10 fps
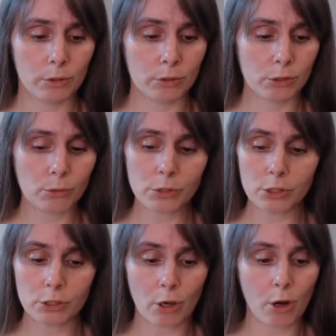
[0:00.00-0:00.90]

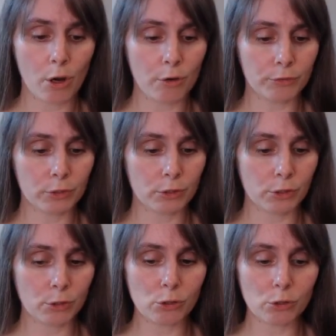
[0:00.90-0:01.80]
soft,
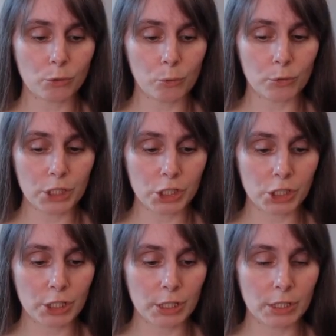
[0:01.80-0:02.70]
so
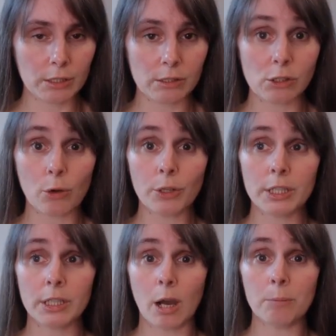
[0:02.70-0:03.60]
squishy, so
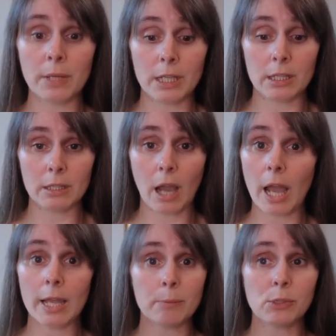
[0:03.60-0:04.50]
yummy.
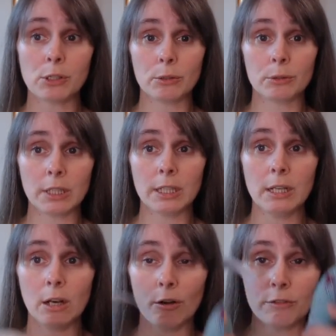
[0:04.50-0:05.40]
I absolutely
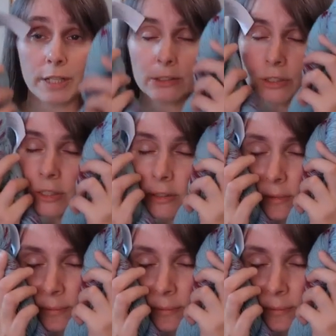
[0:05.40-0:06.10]
love it. Just